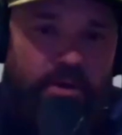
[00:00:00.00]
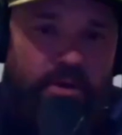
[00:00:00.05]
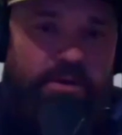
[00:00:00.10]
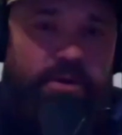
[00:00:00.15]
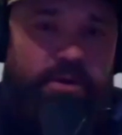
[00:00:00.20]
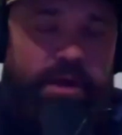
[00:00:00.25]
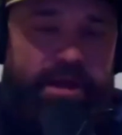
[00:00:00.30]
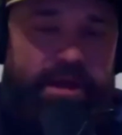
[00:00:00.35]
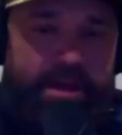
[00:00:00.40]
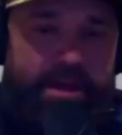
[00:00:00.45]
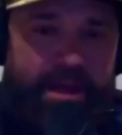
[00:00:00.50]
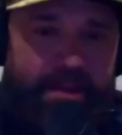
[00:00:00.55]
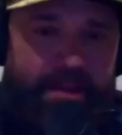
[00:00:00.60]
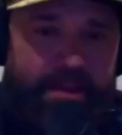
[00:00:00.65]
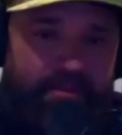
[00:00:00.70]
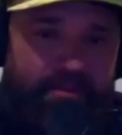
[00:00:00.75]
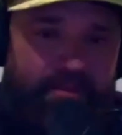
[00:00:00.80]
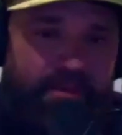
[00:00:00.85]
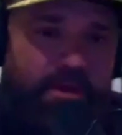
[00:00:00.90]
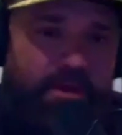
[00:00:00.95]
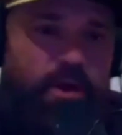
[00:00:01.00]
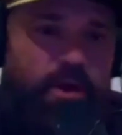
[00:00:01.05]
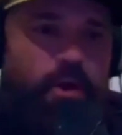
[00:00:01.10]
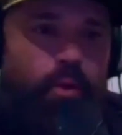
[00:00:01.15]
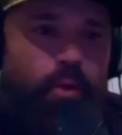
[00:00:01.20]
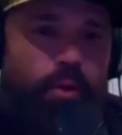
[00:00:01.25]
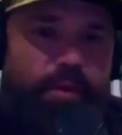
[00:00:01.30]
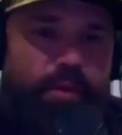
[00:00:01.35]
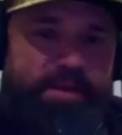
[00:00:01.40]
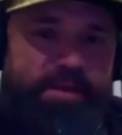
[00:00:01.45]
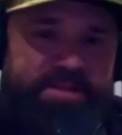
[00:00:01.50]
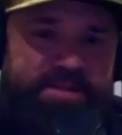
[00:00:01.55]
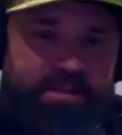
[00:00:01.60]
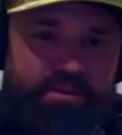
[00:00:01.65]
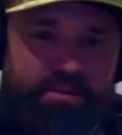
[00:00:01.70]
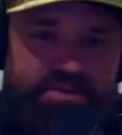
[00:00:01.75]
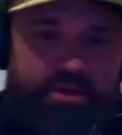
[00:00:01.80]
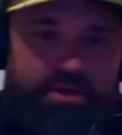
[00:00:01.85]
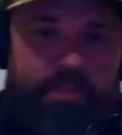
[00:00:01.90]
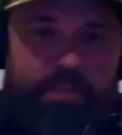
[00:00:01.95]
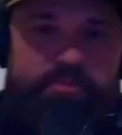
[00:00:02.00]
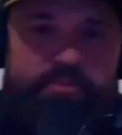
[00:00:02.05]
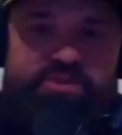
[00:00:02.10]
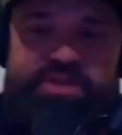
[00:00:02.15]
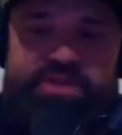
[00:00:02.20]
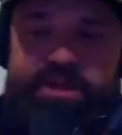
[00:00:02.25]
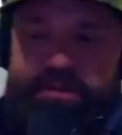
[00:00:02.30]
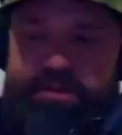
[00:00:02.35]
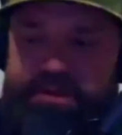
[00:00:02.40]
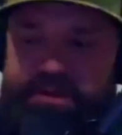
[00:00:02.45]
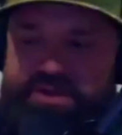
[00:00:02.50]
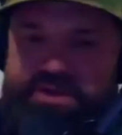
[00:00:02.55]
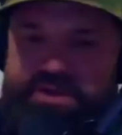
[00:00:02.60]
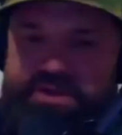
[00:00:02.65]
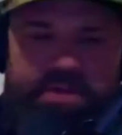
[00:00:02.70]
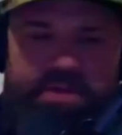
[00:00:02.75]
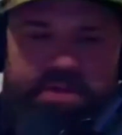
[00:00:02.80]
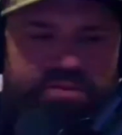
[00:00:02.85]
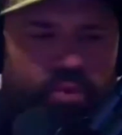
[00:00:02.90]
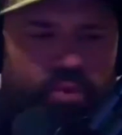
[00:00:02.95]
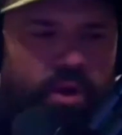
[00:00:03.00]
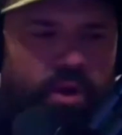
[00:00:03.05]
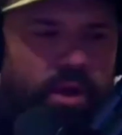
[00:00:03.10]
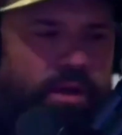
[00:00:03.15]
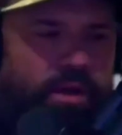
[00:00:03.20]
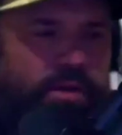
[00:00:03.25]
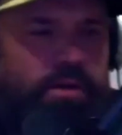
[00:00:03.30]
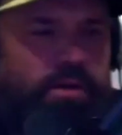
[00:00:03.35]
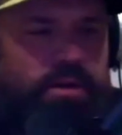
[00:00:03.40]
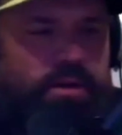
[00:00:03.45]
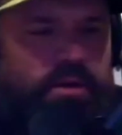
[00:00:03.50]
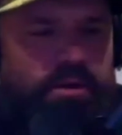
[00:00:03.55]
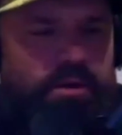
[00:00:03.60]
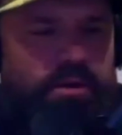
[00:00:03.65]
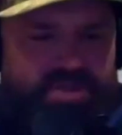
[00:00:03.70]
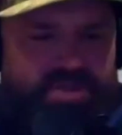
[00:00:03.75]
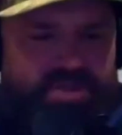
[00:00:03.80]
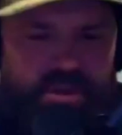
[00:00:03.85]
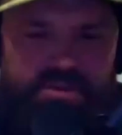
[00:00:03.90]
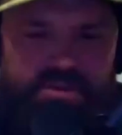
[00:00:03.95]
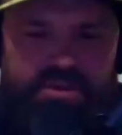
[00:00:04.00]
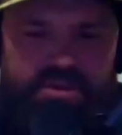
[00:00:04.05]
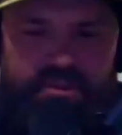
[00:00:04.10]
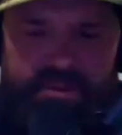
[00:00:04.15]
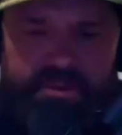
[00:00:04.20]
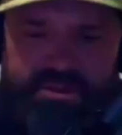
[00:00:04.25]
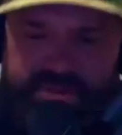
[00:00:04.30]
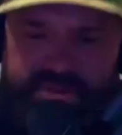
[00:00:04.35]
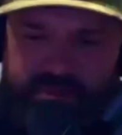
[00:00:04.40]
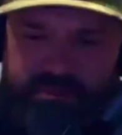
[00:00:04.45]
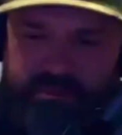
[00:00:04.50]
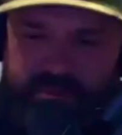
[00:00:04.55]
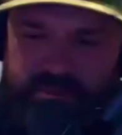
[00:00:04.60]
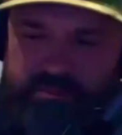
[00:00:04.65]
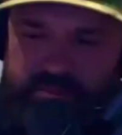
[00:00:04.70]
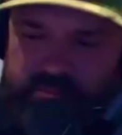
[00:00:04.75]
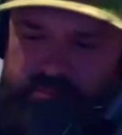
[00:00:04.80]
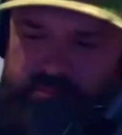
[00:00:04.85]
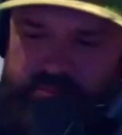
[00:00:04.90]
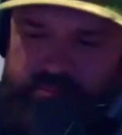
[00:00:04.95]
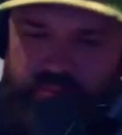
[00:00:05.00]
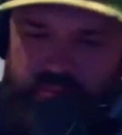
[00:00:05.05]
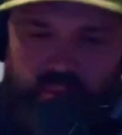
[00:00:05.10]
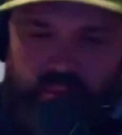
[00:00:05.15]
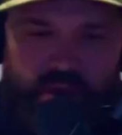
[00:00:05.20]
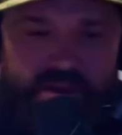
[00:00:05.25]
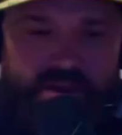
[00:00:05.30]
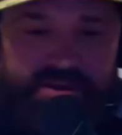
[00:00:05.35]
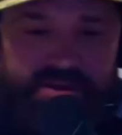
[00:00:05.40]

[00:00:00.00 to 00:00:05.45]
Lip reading: on your A game of when they do start presenting these shots? What choke tube are you shooting? What